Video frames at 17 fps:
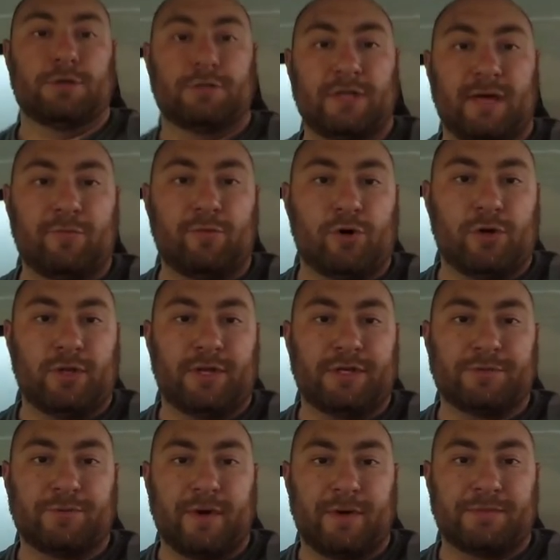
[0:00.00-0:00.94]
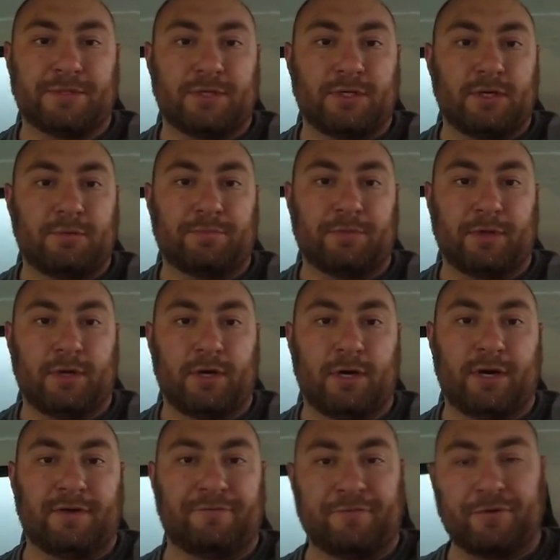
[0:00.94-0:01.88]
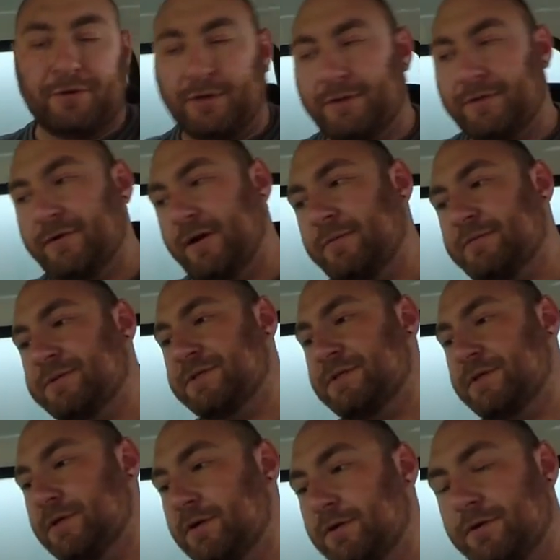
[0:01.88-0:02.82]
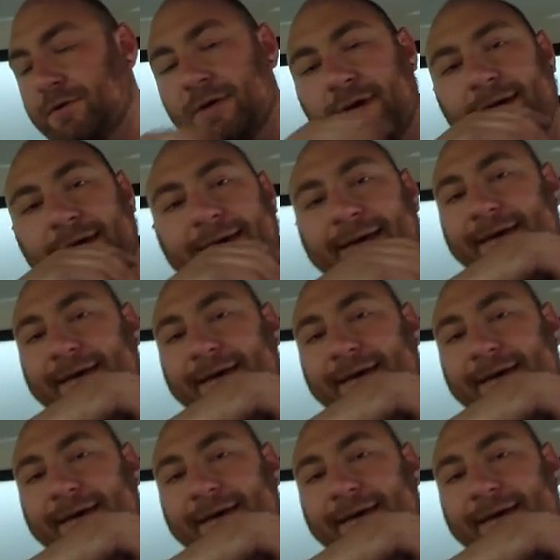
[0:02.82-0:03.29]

So that more or less wraps it up for another episode.